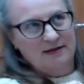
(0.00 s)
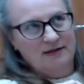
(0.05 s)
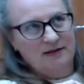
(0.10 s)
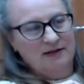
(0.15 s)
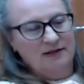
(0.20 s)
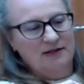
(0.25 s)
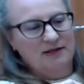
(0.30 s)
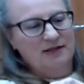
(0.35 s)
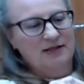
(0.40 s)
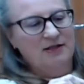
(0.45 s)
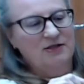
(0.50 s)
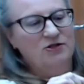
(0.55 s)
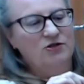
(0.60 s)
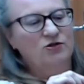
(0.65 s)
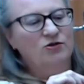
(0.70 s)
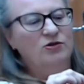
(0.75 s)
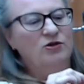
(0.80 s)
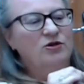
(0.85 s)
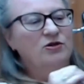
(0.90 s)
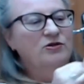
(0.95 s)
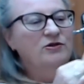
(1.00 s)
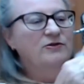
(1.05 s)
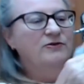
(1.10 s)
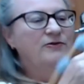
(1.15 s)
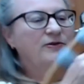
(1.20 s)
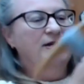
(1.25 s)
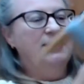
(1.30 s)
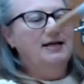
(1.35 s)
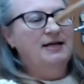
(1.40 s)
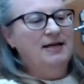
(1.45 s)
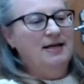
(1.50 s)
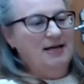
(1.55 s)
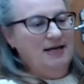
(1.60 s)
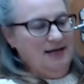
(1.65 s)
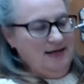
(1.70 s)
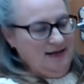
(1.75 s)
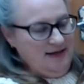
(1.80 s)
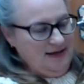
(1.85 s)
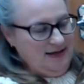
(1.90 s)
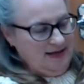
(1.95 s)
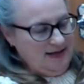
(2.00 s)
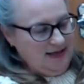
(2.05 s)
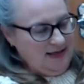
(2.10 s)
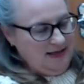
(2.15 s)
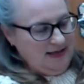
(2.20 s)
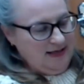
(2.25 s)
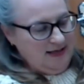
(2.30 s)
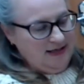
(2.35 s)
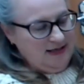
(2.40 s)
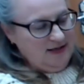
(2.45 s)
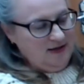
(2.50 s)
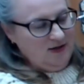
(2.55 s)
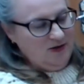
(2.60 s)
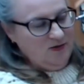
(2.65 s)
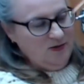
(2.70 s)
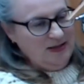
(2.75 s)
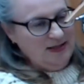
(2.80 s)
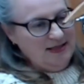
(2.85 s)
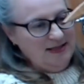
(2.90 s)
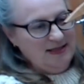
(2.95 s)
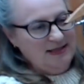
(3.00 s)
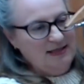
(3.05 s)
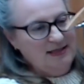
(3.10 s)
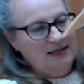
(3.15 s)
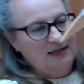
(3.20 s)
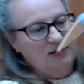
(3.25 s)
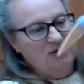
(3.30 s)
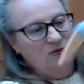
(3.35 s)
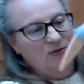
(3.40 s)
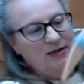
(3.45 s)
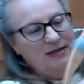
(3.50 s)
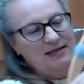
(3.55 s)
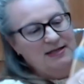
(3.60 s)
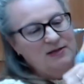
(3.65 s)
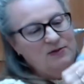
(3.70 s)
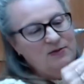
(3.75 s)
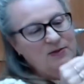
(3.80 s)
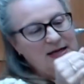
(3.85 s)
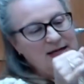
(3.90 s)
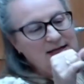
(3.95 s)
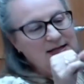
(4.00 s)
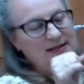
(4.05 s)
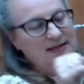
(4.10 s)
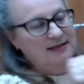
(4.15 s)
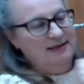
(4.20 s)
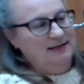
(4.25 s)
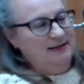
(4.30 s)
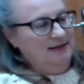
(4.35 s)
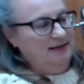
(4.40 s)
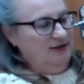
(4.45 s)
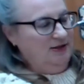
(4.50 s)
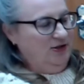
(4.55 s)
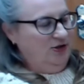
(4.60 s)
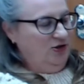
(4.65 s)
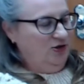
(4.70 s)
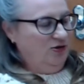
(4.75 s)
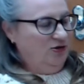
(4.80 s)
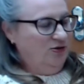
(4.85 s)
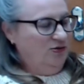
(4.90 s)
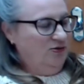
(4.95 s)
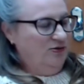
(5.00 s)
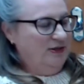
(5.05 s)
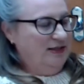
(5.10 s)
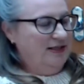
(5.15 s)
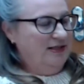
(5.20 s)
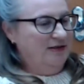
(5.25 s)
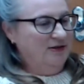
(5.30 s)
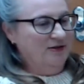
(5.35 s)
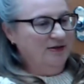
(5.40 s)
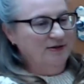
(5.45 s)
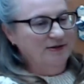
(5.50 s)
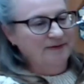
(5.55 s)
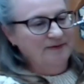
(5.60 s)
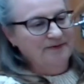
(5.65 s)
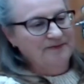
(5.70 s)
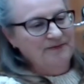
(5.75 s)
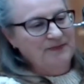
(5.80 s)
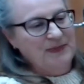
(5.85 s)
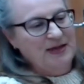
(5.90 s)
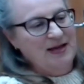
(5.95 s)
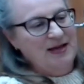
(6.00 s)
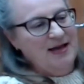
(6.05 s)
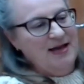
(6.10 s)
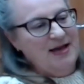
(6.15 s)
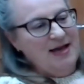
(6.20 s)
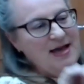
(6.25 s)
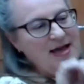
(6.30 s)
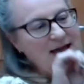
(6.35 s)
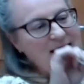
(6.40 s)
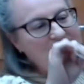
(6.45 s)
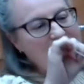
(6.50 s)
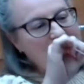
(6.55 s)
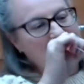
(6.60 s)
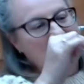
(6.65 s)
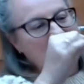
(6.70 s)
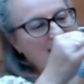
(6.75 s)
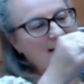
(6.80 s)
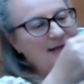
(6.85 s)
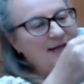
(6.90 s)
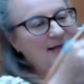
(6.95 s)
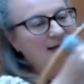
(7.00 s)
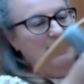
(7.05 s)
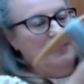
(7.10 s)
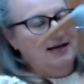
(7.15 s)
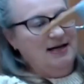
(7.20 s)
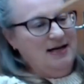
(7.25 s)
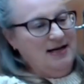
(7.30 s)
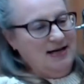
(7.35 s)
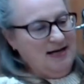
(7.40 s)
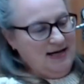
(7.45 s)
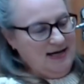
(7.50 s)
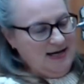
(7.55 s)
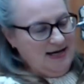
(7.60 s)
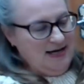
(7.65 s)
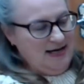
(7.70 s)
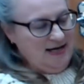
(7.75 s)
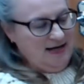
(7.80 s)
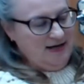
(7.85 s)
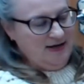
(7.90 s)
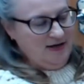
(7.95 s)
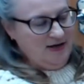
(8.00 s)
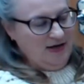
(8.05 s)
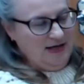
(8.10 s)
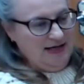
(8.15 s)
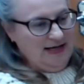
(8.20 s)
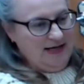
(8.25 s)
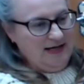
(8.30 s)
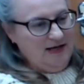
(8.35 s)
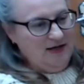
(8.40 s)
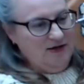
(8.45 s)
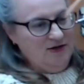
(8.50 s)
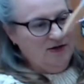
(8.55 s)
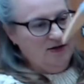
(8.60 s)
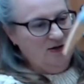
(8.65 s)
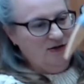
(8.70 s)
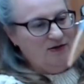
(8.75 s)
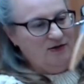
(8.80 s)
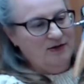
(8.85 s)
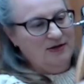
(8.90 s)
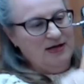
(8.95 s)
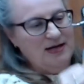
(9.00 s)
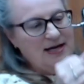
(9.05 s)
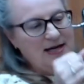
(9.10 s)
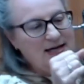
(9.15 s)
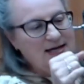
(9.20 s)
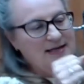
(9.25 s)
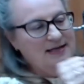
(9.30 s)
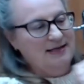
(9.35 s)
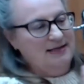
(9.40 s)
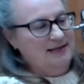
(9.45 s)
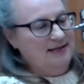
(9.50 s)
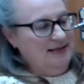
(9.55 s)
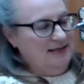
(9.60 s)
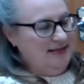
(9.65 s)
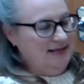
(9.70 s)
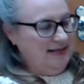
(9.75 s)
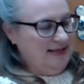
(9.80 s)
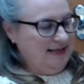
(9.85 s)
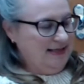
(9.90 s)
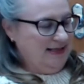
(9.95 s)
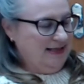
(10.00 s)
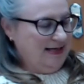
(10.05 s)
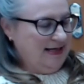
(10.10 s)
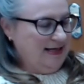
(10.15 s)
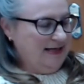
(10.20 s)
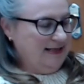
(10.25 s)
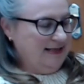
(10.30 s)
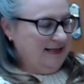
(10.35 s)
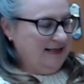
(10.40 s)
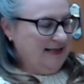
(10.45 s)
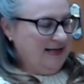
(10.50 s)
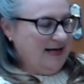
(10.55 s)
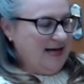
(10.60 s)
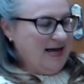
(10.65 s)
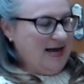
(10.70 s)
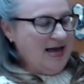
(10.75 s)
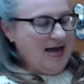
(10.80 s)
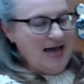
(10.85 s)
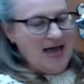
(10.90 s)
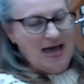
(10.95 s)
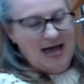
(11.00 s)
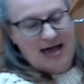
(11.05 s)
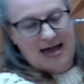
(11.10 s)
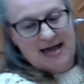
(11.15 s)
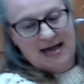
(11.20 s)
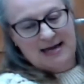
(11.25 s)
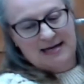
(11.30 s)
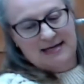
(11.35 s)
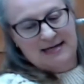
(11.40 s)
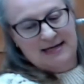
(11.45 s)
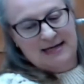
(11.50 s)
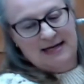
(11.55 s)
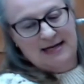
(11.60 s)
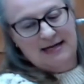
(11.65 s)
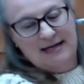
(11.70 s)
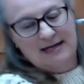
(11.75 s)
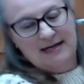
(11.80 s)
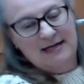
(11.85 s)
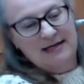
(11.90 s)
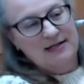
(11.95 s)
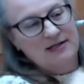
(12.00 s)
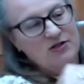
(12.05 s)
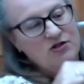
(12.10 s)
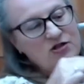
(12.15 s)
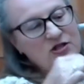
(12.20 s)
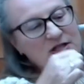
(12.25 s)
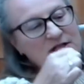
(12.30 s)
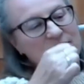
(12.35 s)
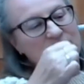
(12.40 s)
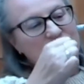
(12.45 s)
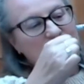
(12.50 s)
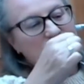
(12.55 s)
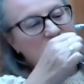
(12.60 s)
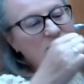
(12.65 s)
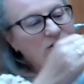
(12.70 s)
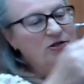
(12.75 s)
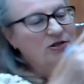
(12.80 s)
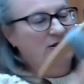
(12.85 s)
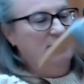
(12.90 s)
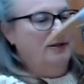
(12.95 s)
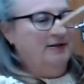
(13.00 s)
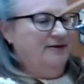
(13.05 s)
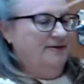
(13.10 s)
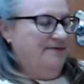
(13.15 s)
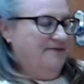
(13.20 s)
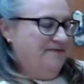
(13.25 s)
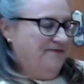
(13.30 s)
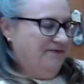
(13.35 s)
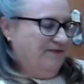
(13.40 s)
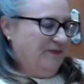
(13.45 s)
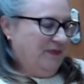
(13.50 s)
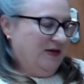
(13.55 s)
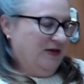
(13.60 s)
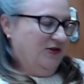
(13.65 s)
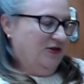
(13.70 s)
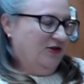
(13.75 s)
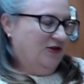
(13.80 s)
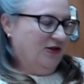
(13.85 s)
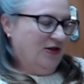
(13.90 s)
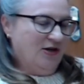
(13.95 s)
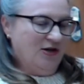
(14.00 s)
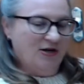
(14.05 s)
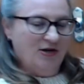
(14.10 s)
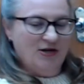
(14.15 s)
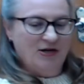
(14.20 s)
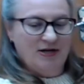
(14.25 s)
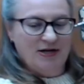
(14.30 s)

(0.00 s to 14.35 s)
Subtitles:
is it Shawlography, the 2021 shawl knit along, and I know a lady who has knitted that, and it is just gorgeous. So